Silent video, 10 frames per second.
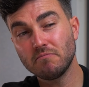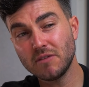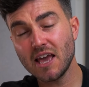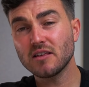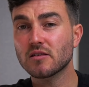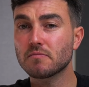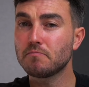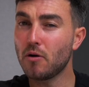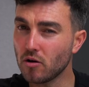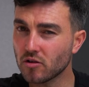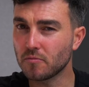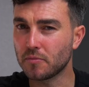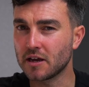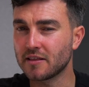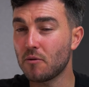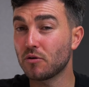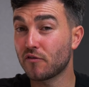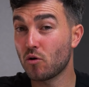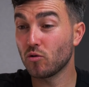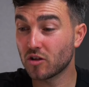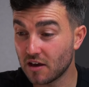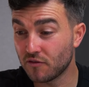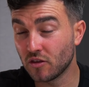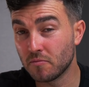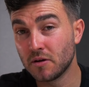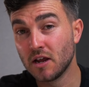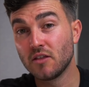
Yes, possibly. That would of course given them